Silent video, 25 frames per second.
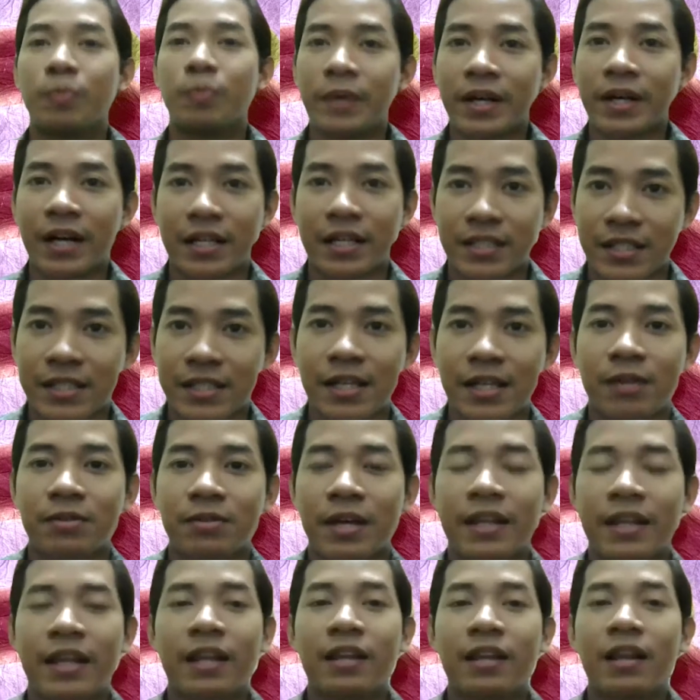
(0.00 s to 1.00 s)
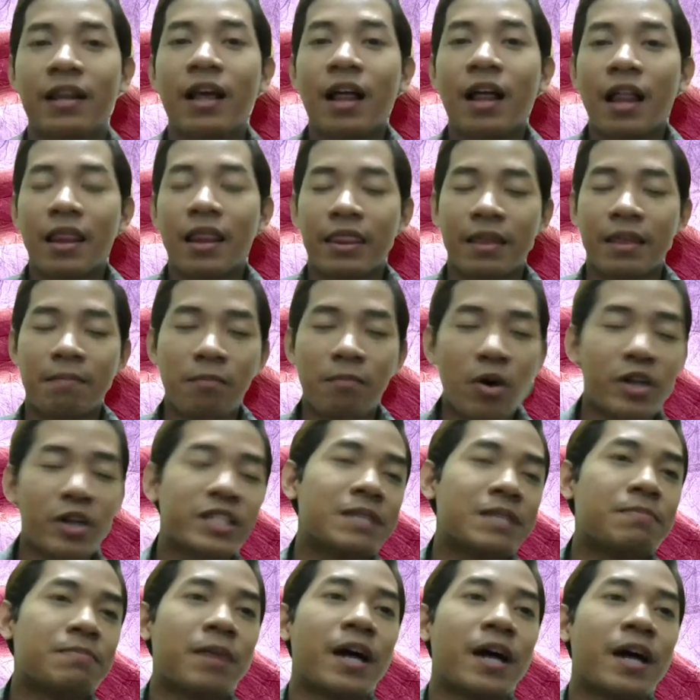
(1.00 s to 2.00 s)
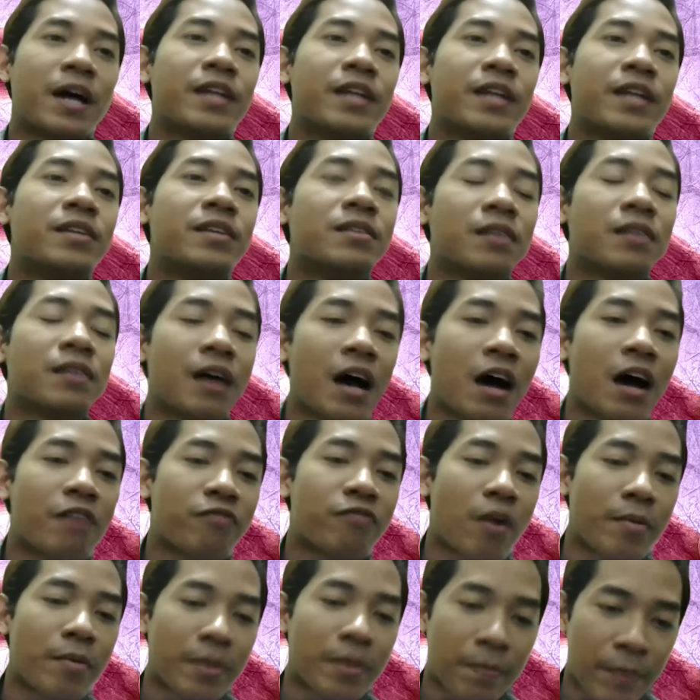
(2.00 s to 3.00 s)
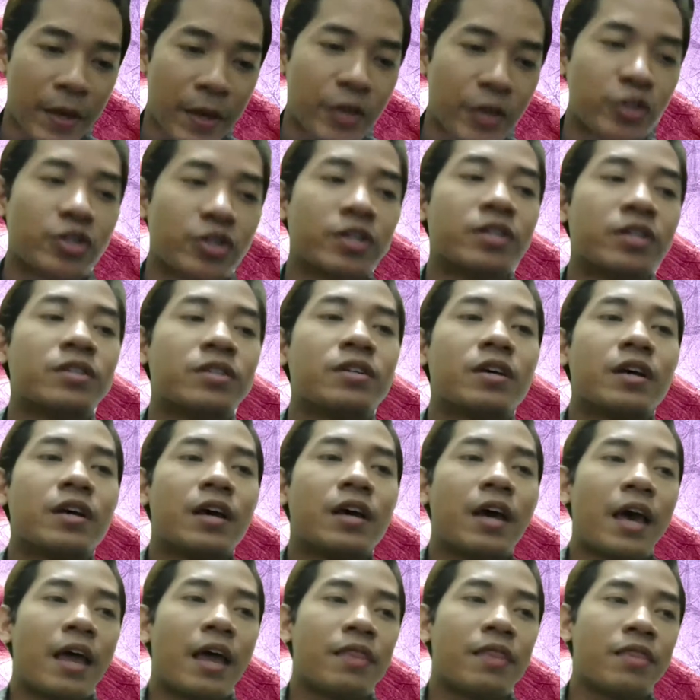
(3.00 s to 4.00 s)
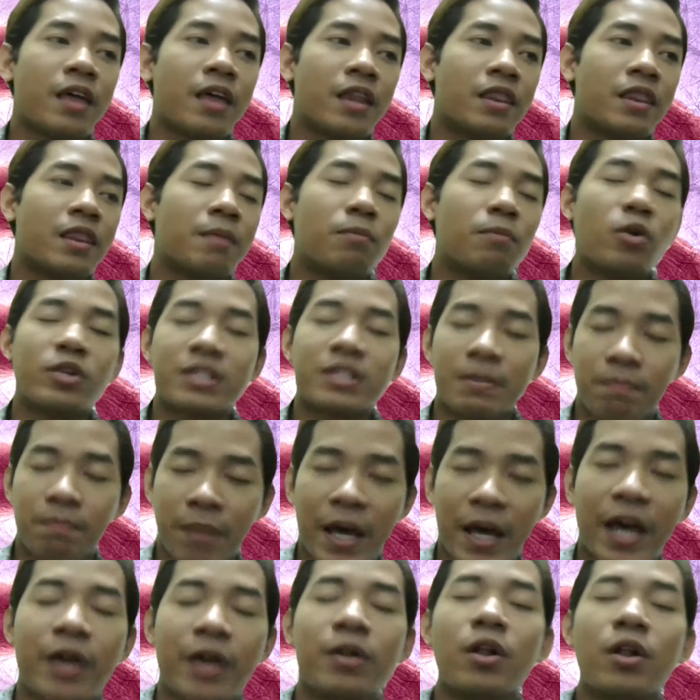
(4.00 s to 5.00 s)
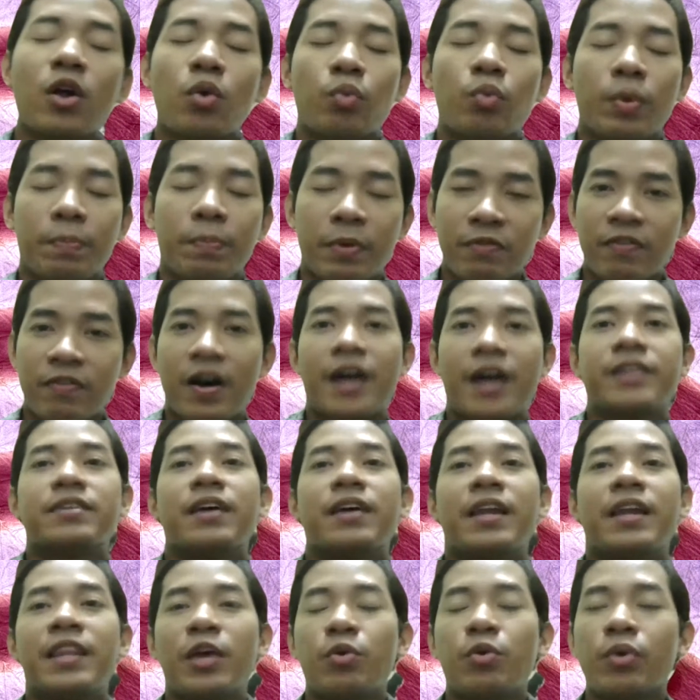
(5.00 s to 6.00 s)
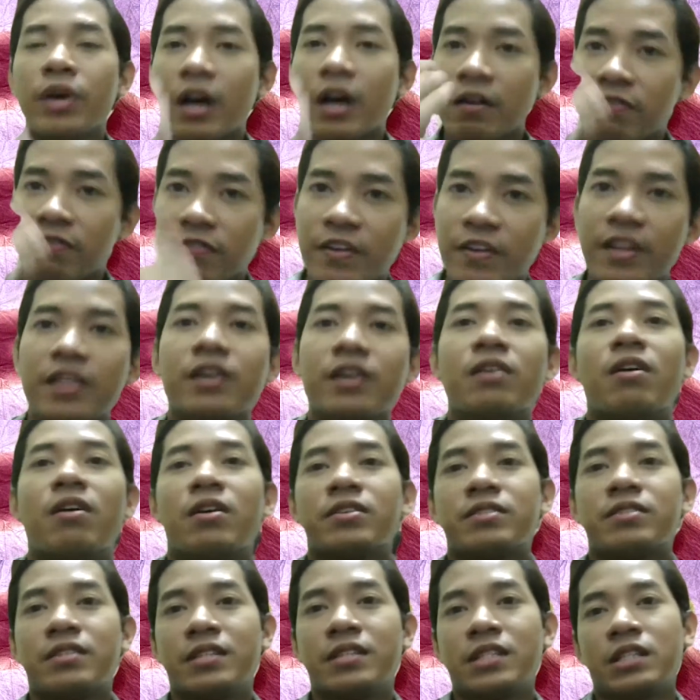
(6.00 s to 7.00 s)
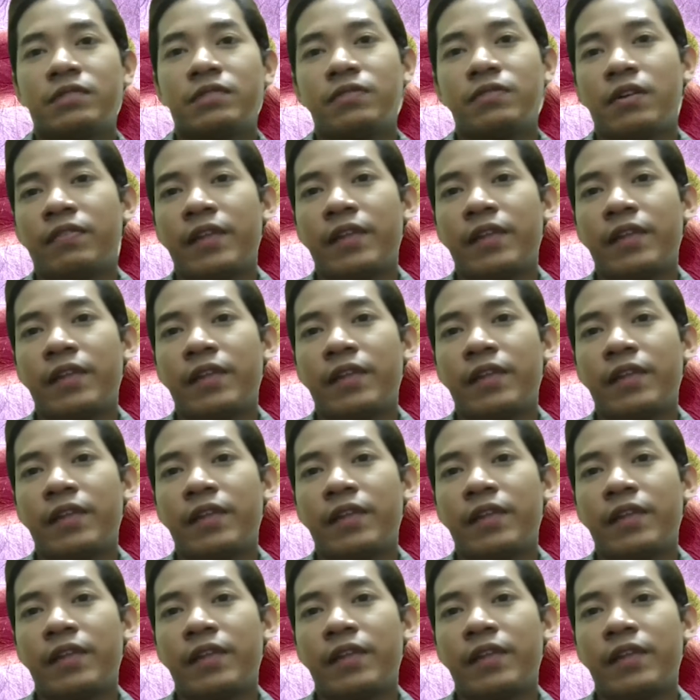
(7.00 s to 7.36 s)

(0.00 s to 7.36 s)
cutting down, and then the more demand from the patient, and then the more supply will provide, and then you cut further costs in terms of like